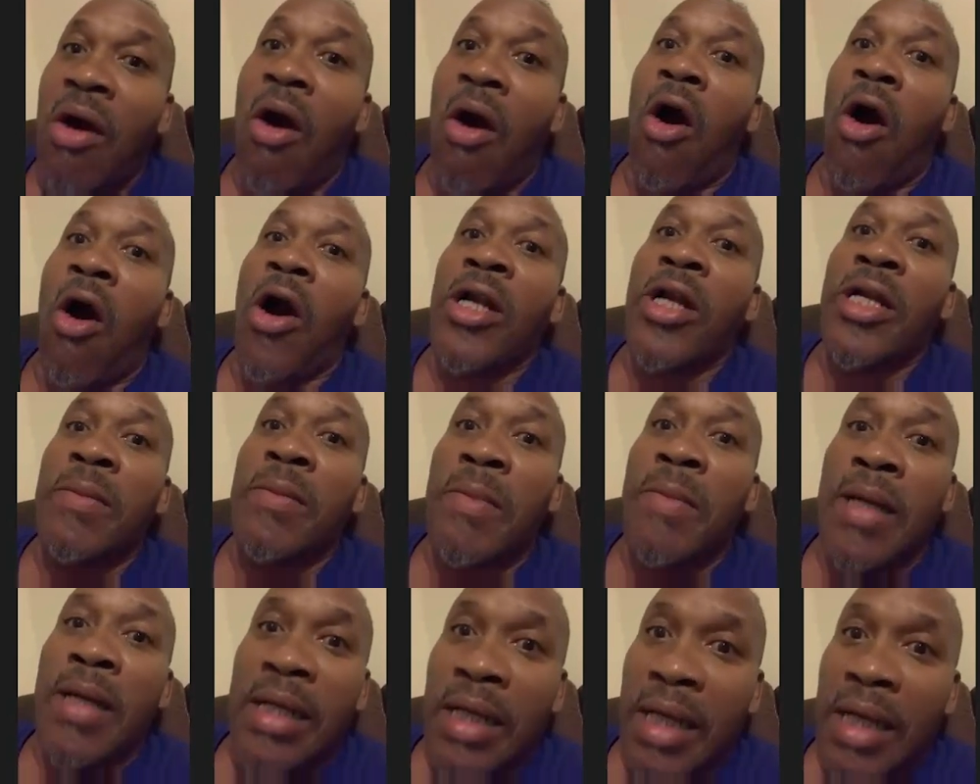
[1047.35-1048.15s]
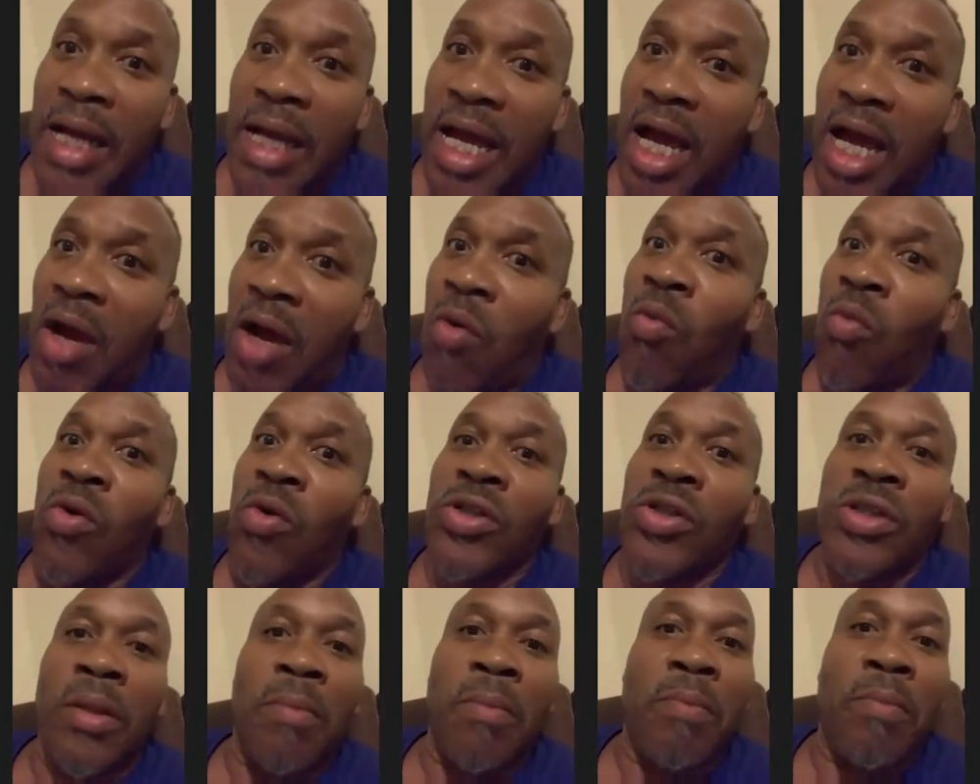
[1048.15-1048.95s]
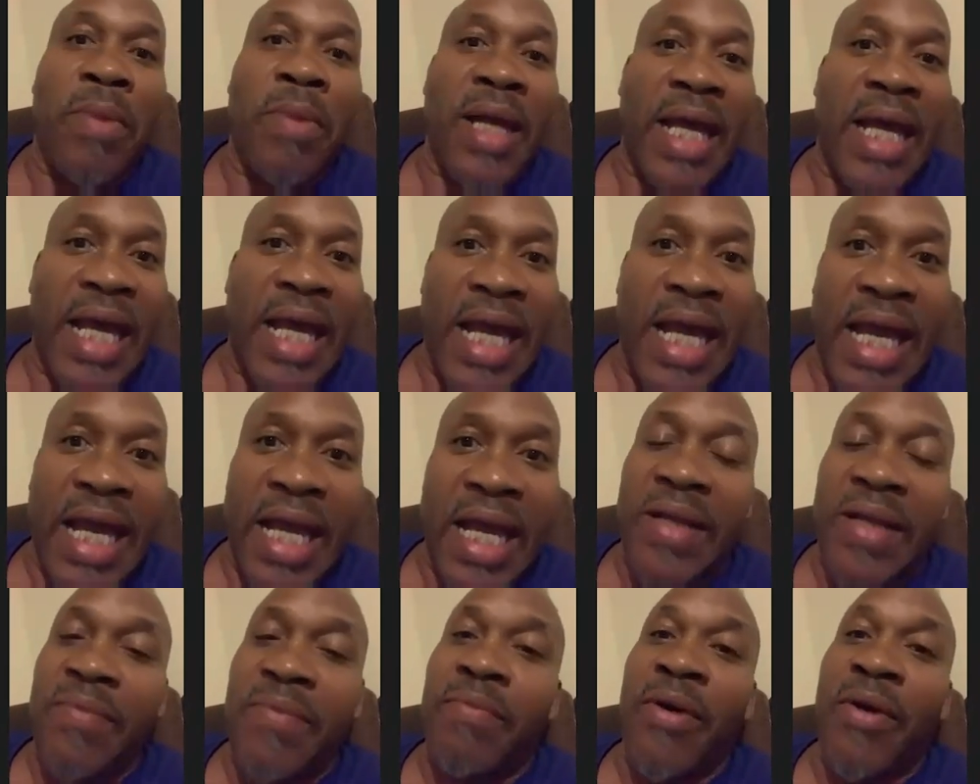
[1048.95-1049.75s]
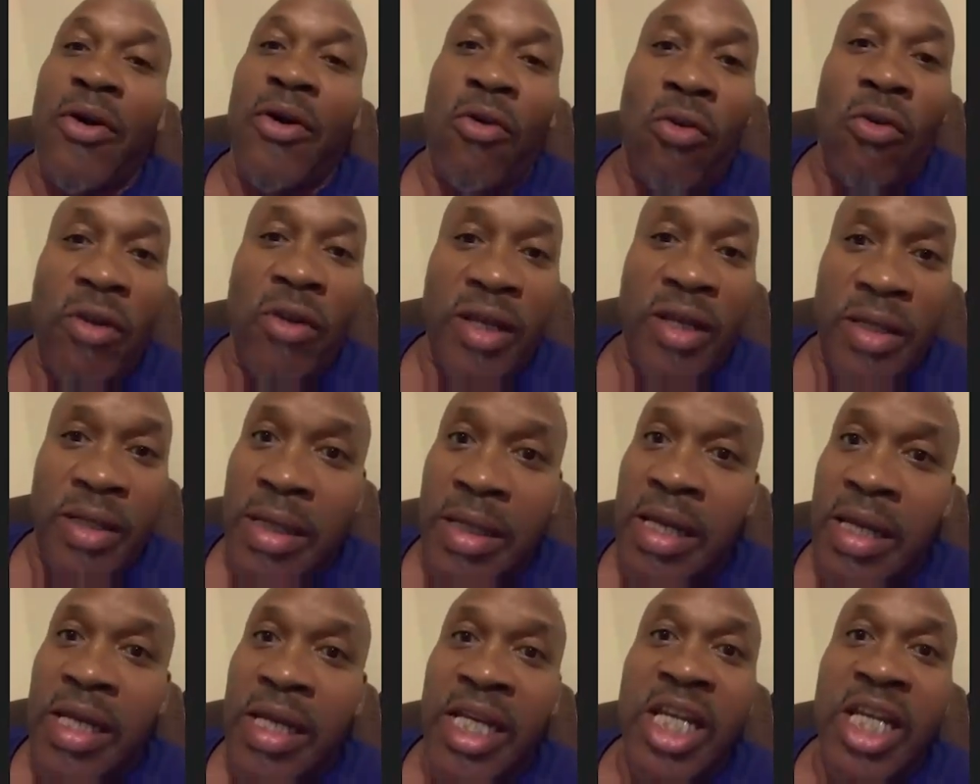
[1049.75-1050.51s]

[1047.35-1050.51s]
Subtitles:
Artie McLeod was a bad boy.